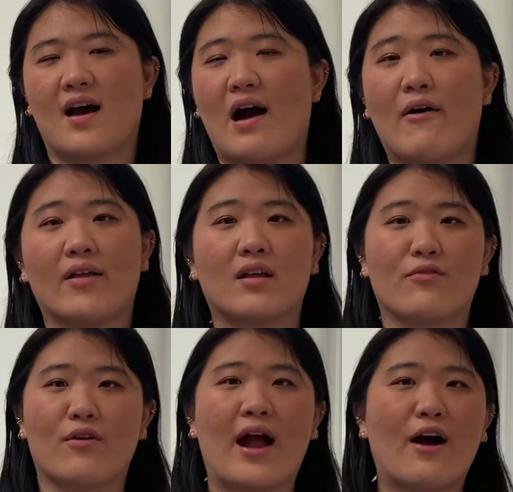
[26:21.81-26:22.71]
oh, I love
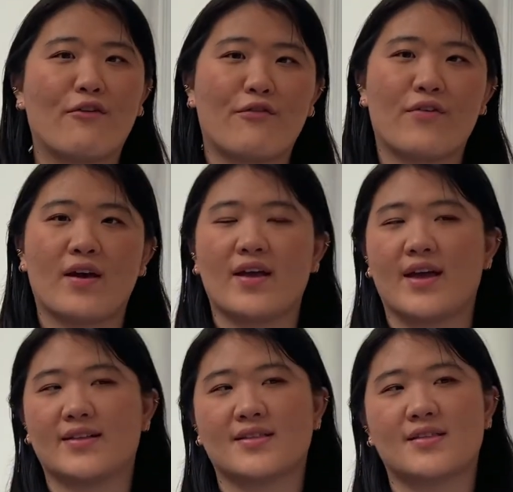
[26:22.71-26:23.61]
your outfit.
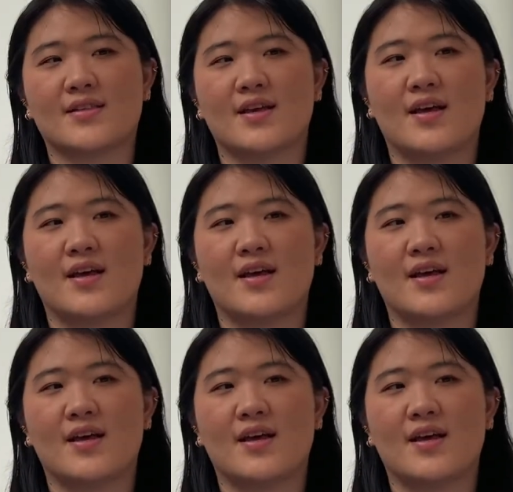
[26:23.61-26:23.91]
It's,